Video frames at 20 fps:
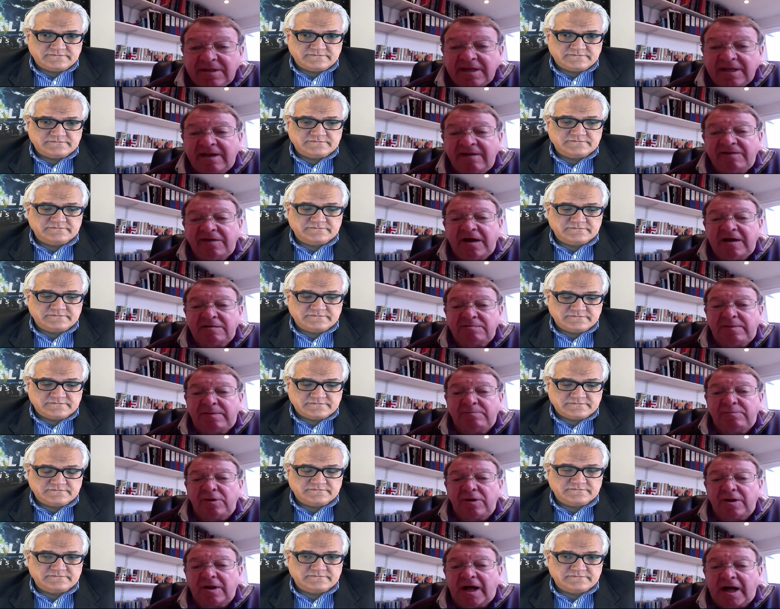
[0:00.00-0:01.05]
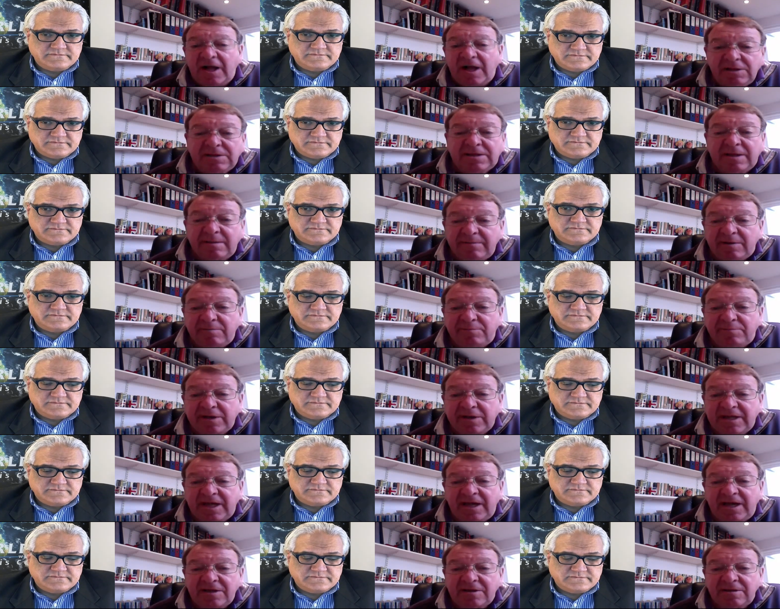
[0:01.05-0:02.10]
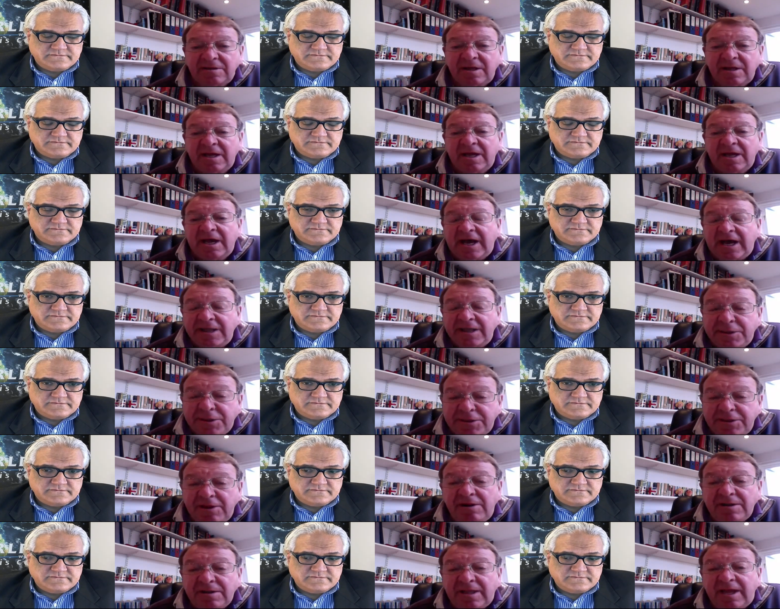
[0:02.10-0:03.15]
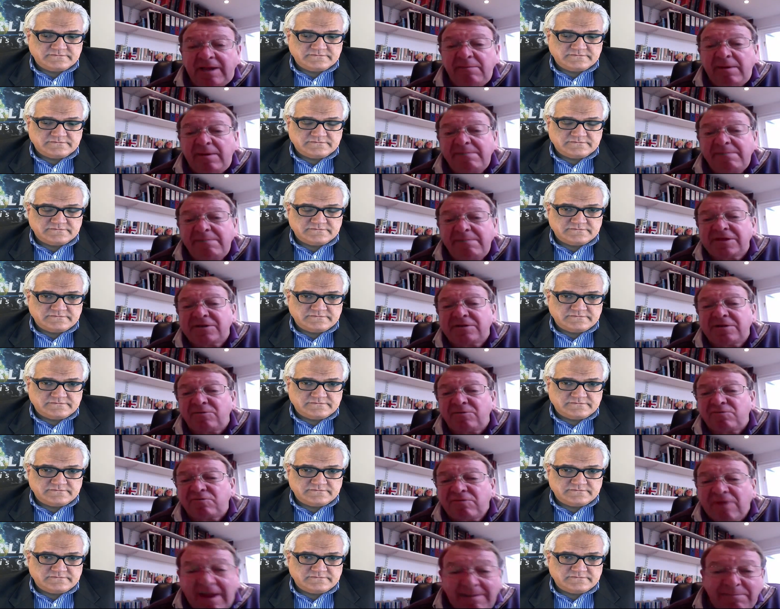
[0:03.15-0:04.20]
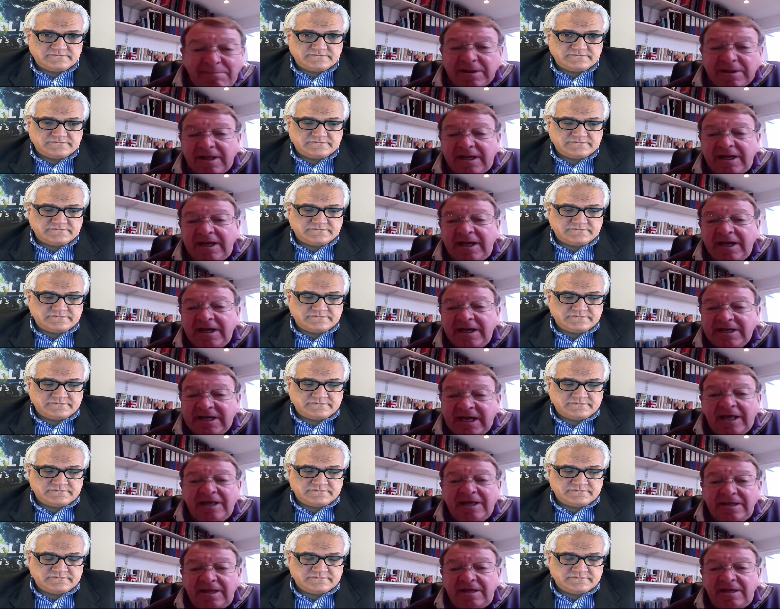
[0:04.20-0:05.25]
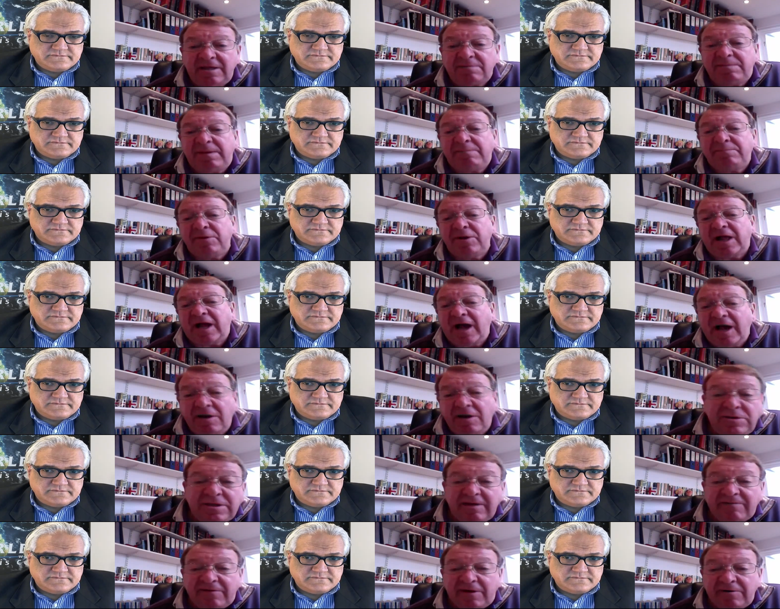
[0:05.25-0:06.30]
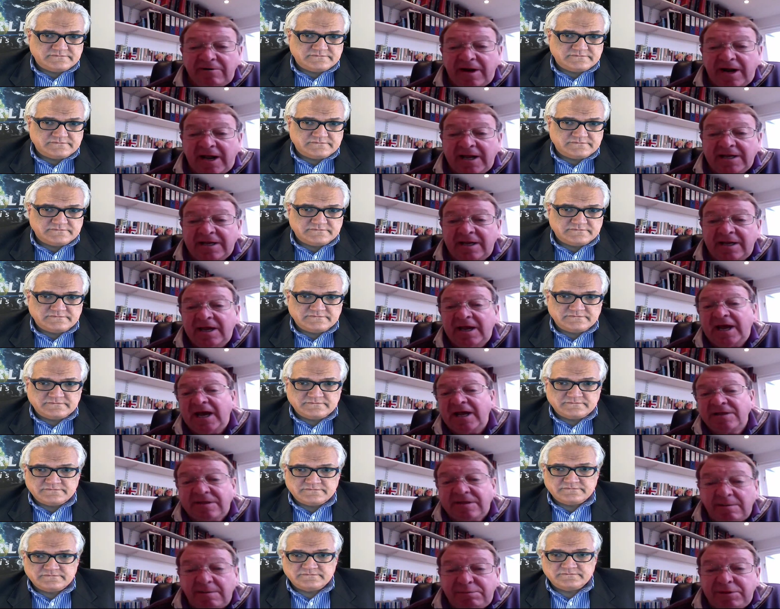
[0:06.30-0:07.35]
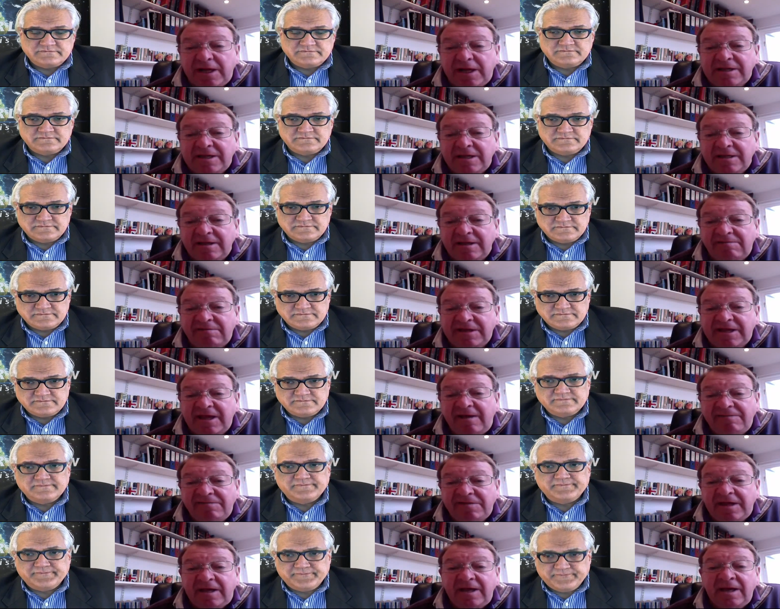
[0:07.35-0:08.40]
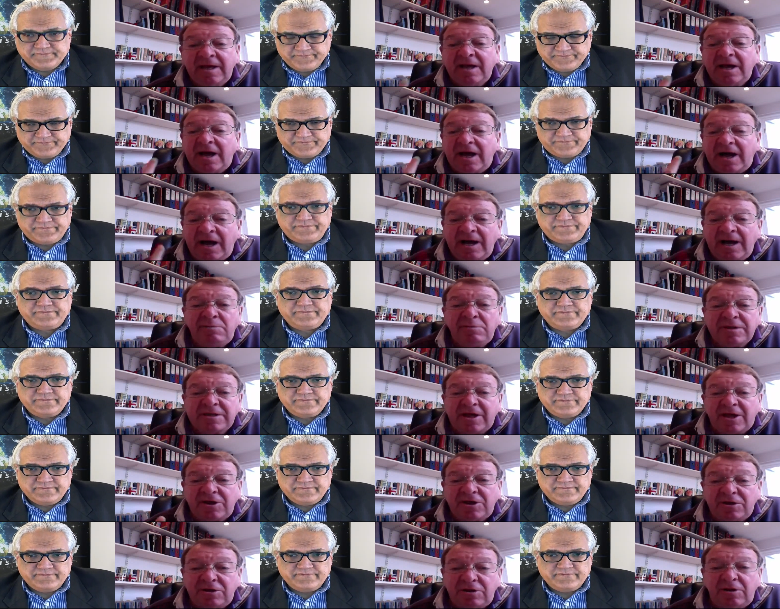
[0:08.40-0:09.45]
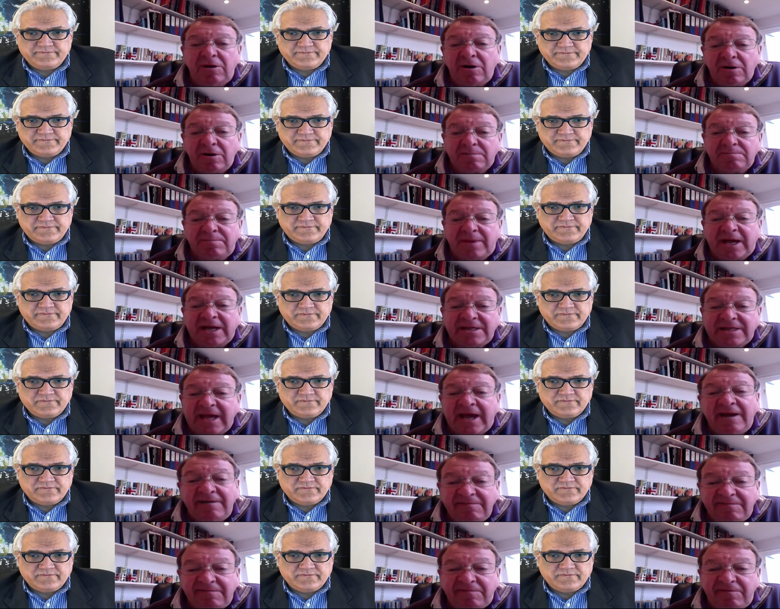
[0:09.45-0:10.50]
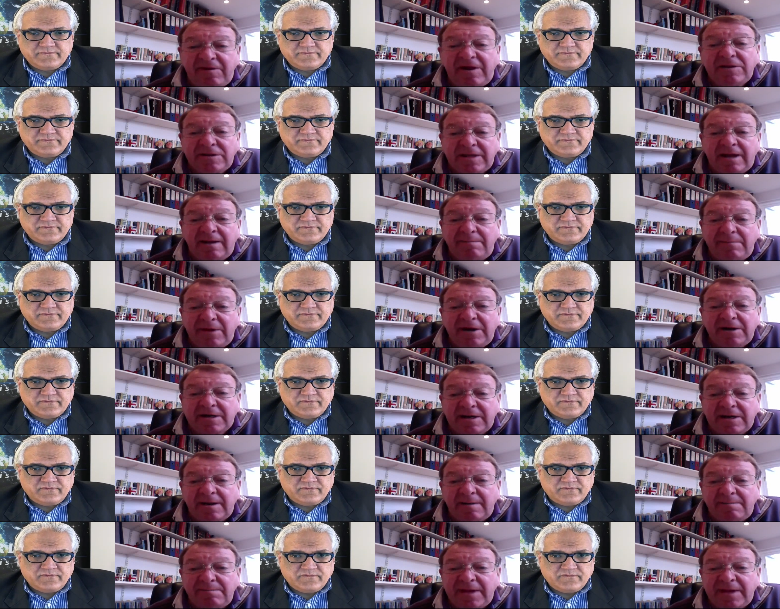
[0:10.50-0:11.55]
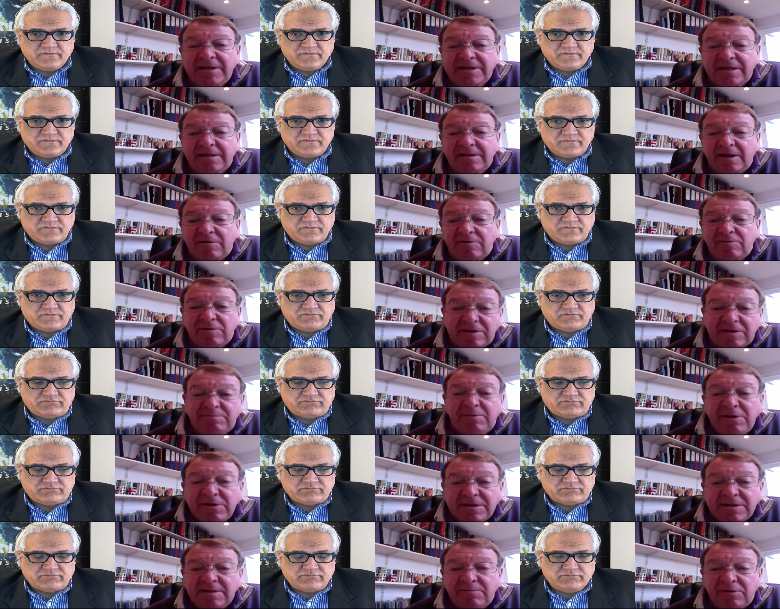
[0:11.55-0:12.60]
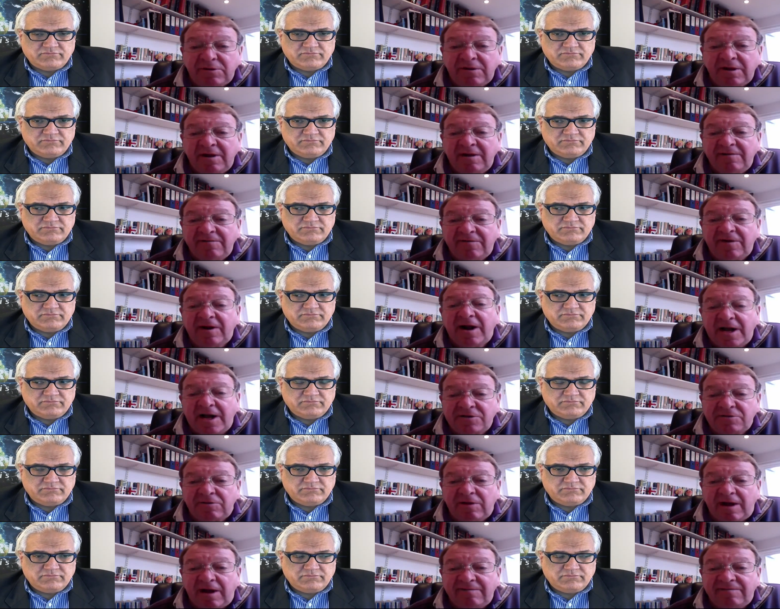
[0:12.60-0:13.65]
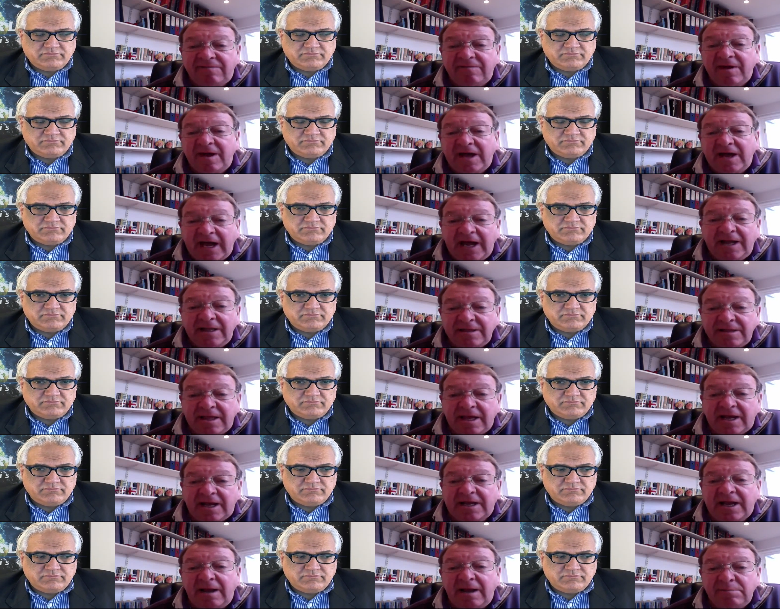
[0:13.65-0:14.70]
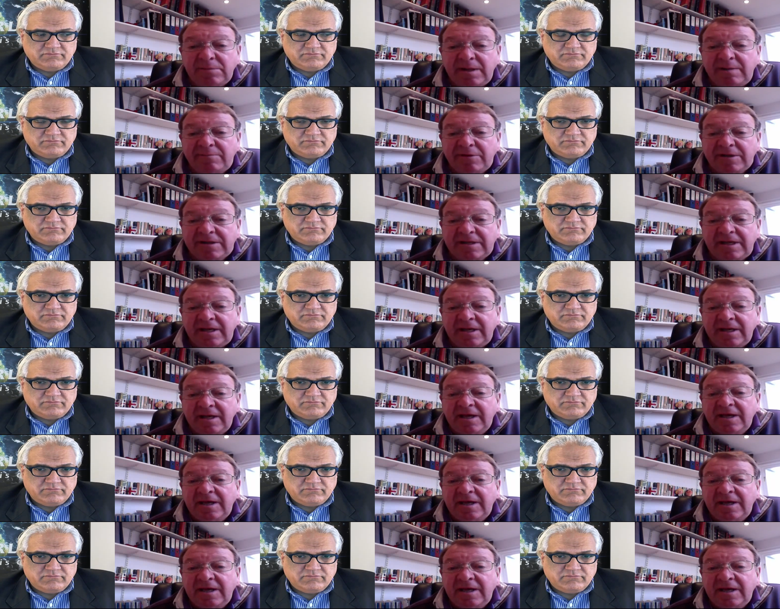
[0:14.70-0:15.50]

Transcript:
Speaker 1: to give these people ultimate protection. And thirdly, we must rapidly get these people out of Iraq and to places of safety. I was assured by Dan Fried, the American ambassador responsible for Ashraf and uh, Camp Liberty,